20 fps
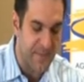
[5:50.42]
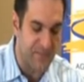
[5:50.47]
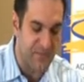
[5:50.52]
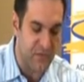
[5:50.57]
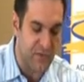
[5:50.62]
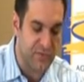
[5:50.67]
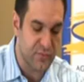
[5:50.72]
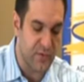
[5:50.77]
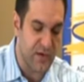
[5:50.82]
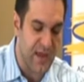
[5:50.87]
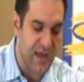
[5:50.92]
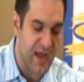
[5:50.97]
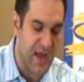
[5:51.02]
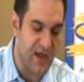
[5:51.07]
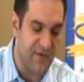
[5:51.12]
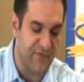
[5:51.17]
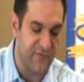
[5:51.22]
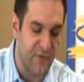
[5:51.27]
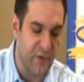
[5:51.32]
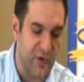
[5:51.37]
First one I
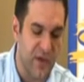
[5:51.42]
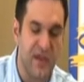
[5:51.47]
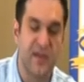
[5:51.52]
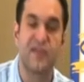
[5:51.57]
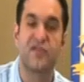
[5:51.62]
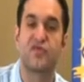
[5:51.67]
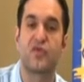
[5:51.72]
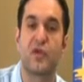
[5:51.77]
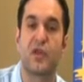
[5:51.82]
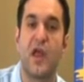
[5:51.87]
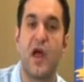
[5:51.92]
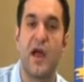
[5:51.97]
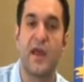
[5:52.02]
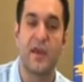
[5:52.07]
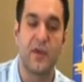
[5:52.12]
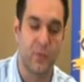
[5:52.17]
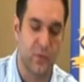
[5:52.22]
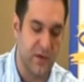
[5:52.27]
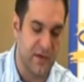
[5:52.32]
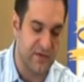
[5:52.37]
have for you is
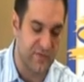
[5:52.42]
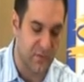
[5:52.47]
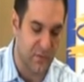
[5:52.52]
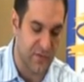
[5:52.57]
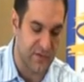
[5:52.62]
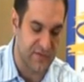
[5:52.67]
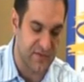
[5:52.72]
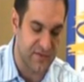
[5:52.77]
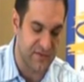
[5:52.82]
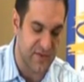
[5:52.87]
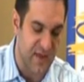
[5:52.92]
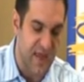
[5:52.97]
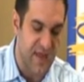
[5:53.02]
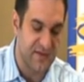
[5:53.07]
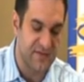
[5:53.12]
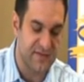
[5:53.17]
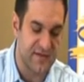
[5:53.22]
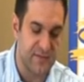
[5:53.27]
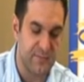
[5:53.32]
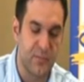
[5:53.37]
Trelawney Resources,
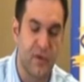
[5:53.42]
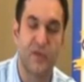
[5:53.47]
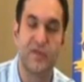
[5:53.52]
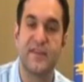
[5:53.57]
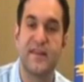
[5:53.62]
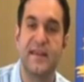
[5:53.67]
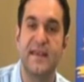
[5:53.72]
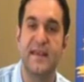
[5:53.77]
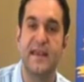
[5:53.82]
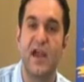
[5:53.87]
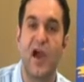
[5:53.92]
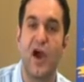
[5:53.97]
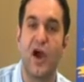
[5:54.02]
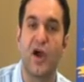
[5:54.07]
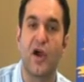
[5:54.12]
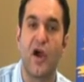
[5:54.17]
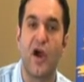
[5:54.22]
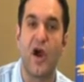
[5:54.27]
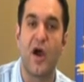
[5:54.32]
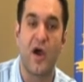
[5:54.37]
symbol
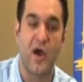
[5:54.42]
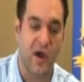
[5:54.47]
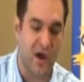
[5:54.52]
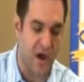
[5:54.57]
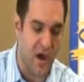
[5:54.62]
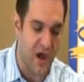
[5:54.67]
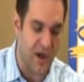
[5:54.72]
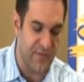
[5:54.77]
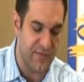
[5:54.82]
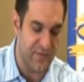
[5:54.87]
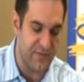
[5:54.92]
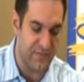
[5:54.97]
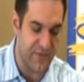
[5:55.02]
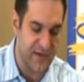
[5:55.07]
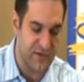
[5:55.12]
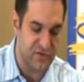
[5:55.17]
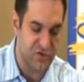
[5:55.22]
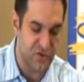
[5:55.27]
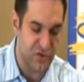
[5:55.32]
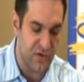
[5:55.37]
TRR on the
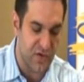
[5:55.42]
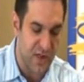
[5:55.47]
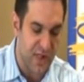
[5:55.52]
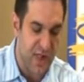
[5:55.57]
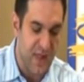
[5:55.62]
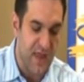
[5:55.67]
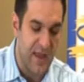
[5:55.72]
venture.